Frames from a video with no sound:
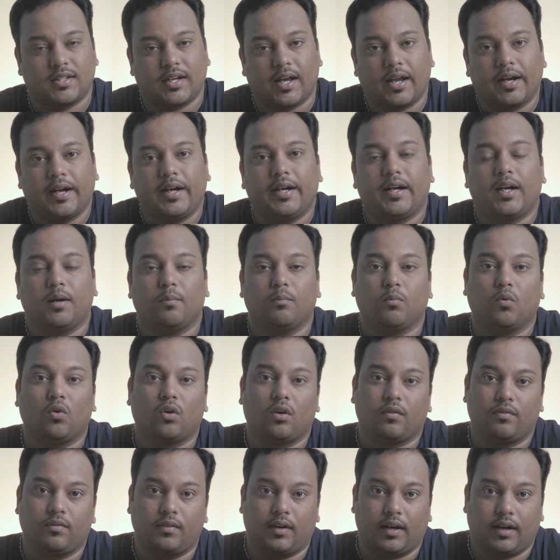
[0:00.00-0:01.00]
targeted
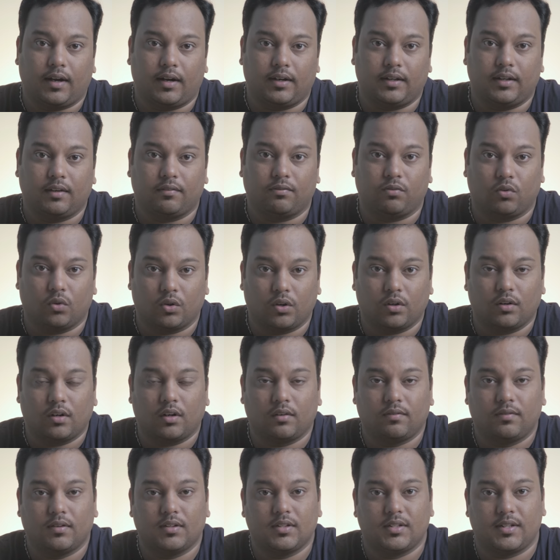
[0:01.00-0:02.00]
more of at the
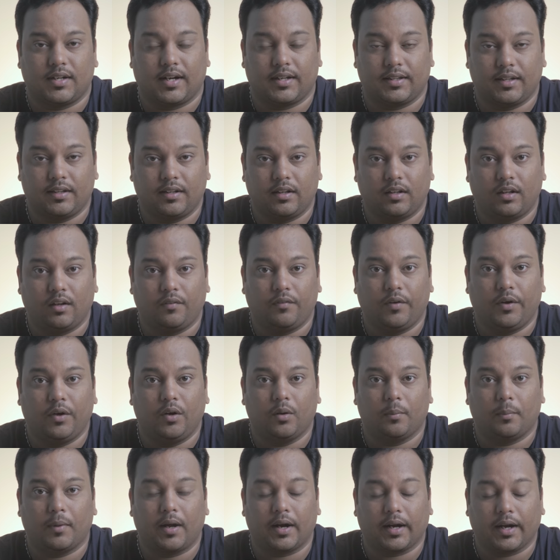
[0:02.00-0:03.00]
photographers rather than the
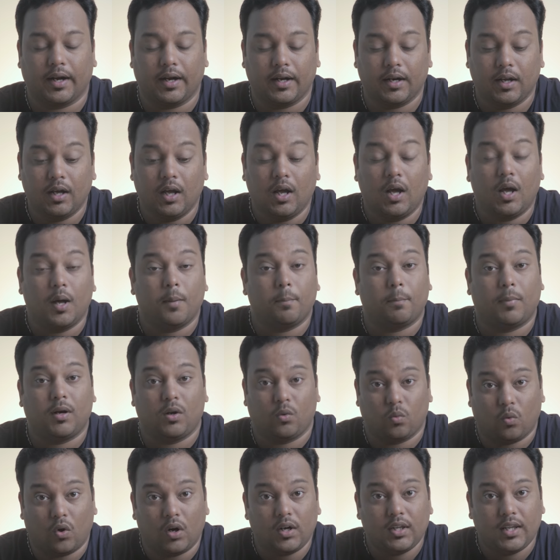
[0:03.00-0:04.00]
video market.
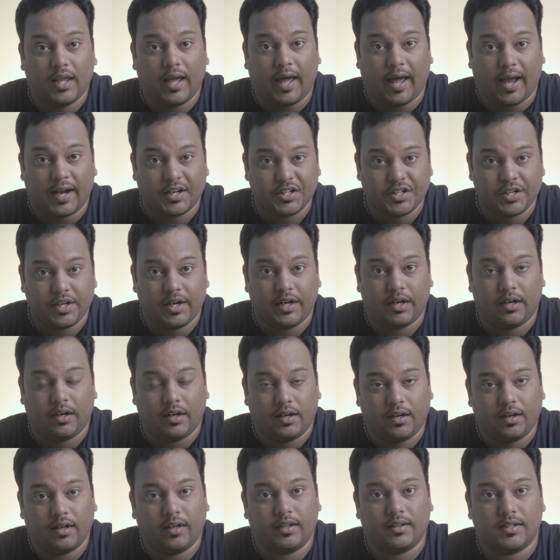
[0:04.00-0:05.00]
But what they actually
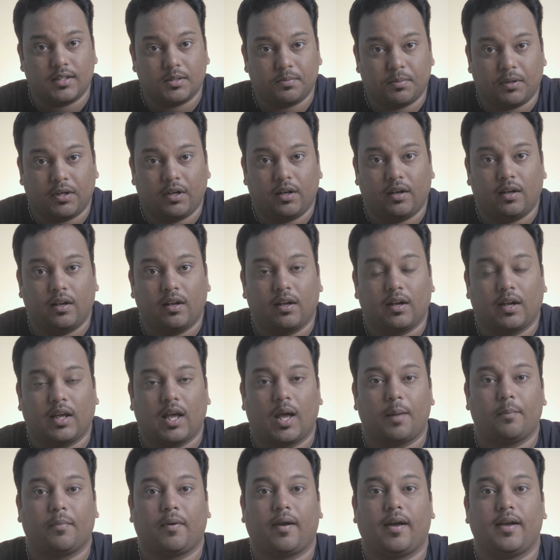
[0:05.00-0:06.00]
did in this particular
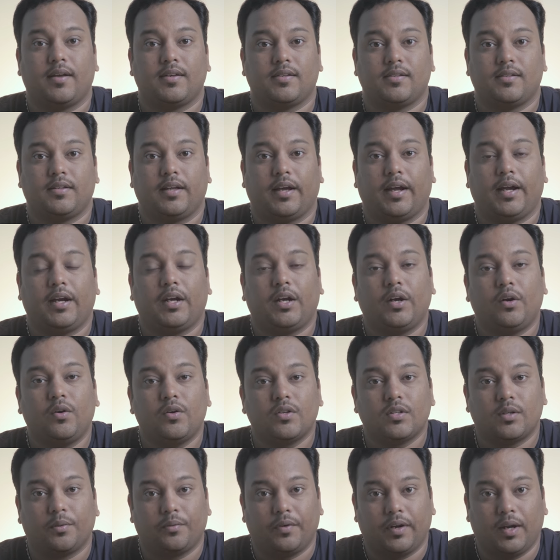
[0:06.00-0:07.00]
camera is they
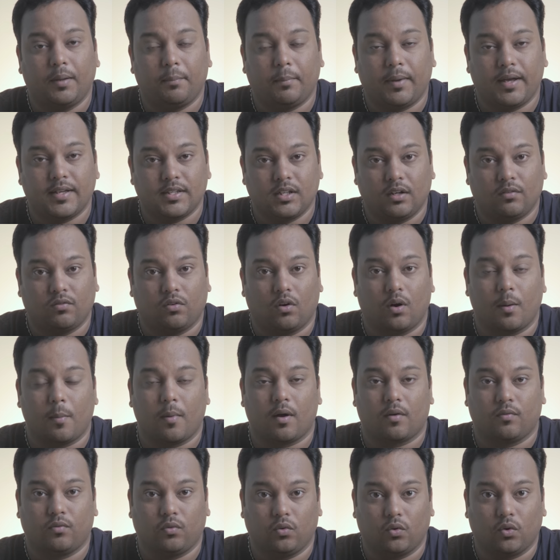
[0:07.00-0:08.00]
introduced a very basic
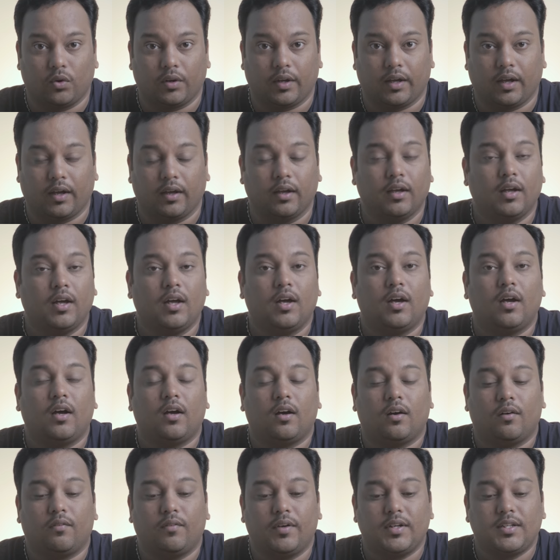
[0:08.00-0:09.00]
form of four K,
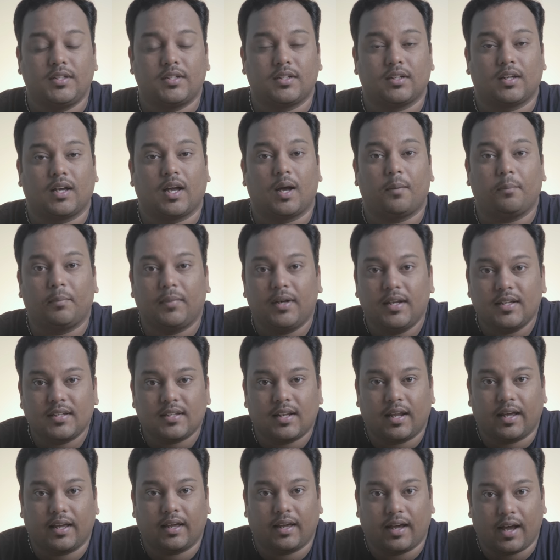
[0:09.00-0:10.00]
which
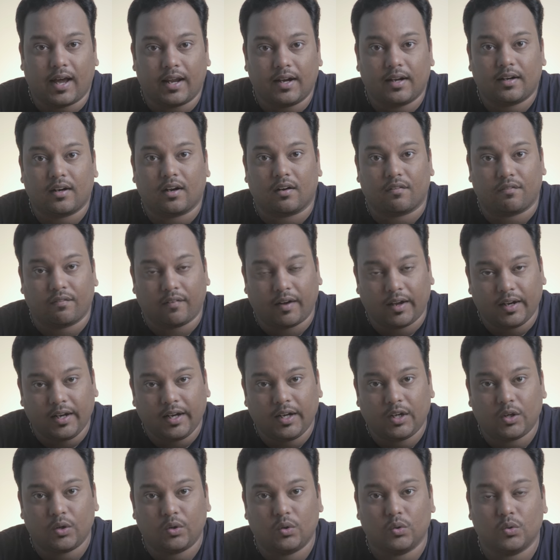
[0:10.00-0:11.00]
companies like Canon are
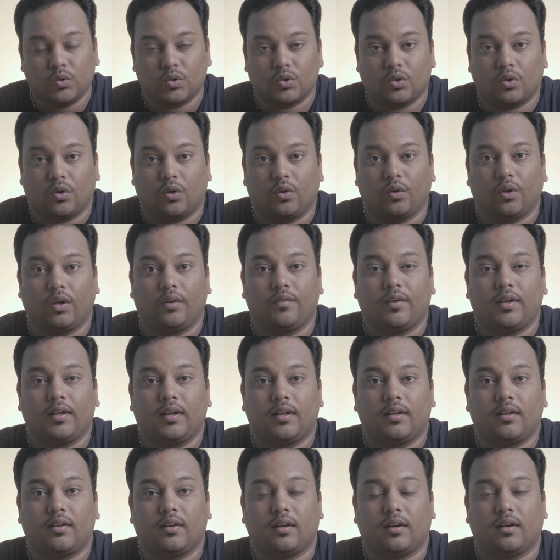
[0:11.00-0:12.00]
failing to do so,
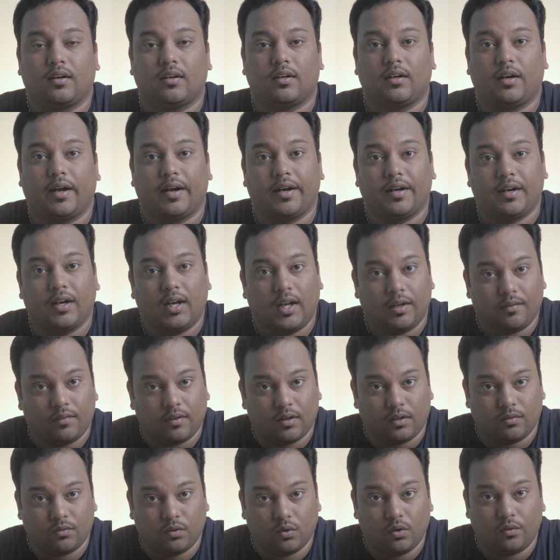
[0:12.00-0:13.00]
even in uh,
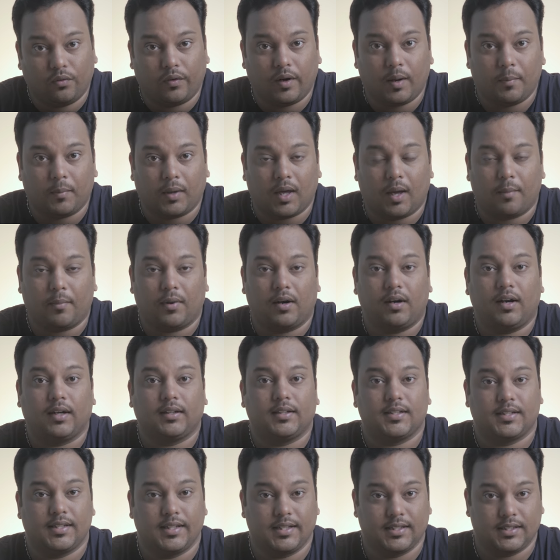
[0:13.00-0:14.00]
entry-level full-frame camera
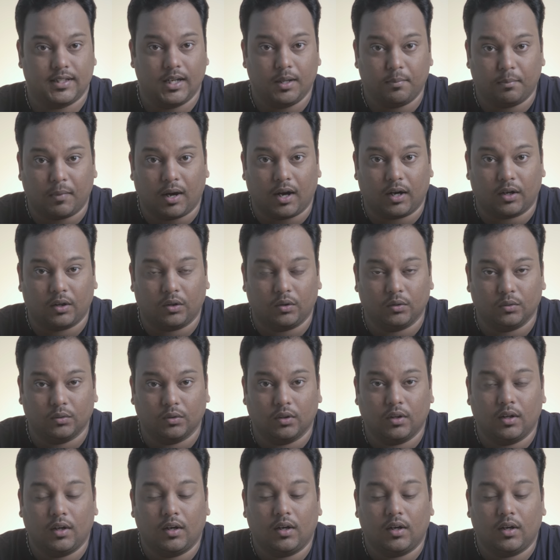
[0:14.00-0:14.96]
like the six D Mark two.